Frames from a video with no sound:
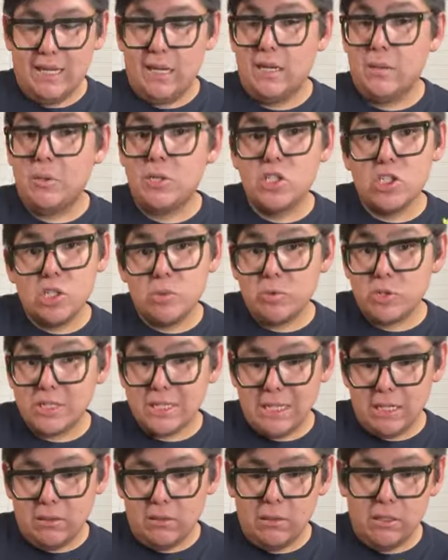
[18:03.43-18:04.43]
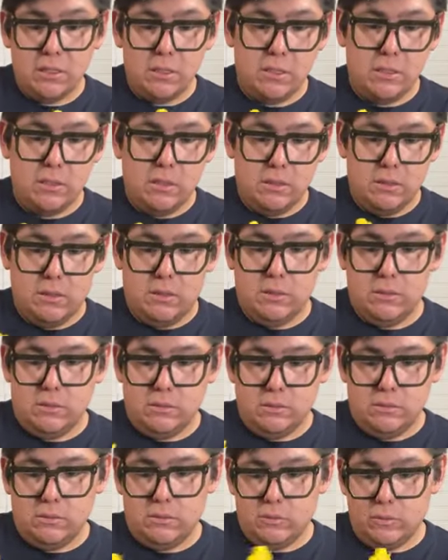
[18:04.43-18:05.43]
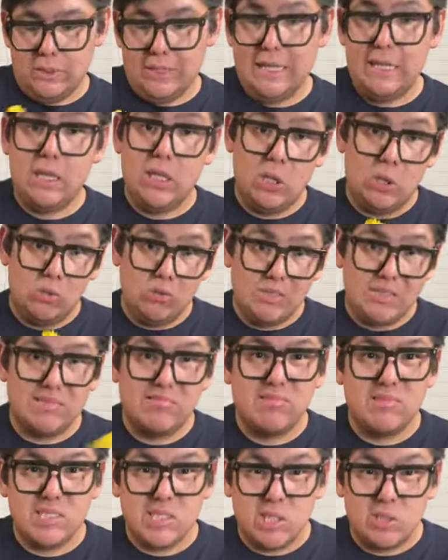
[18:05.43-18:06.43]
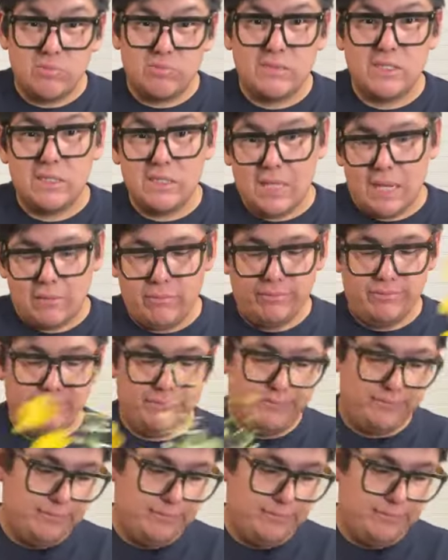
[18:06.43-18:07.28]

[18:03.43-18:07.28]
I got them on super sale when they closed, so, yeah.